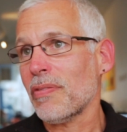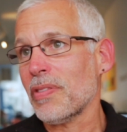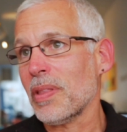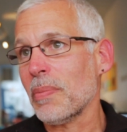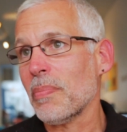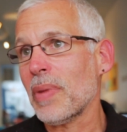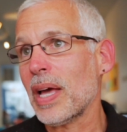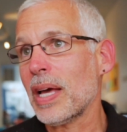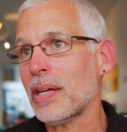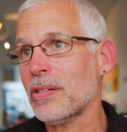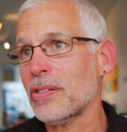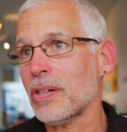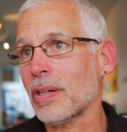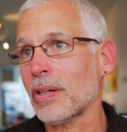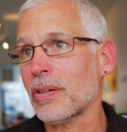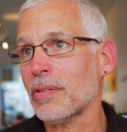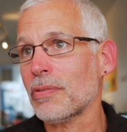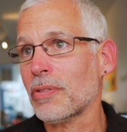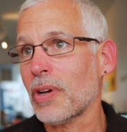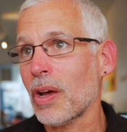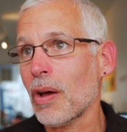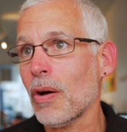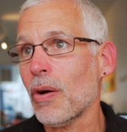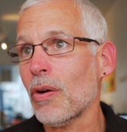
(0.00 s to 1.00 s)
of the magic
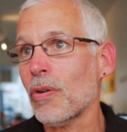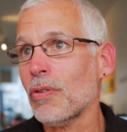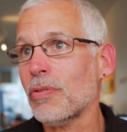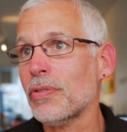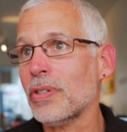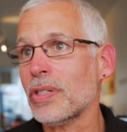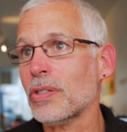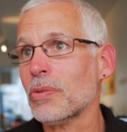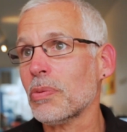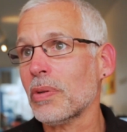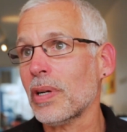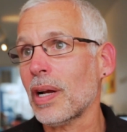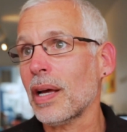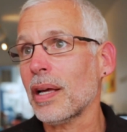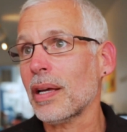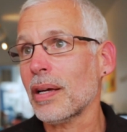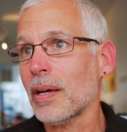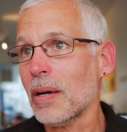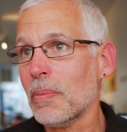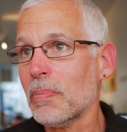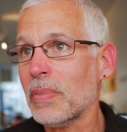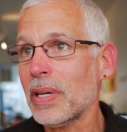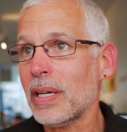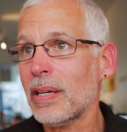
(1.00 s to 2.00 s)
of Cove is when I
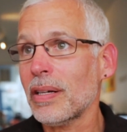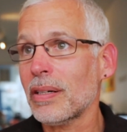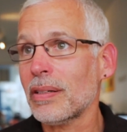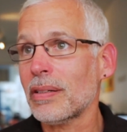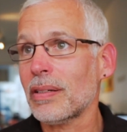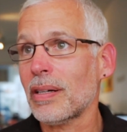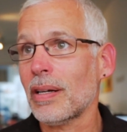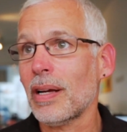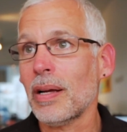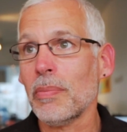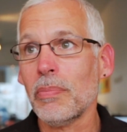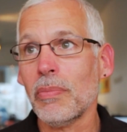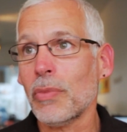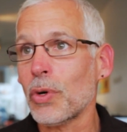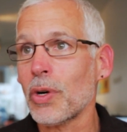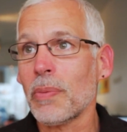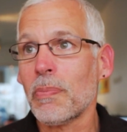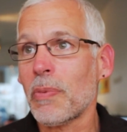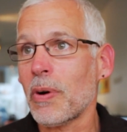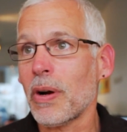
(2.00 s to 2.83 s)
come here, I'm more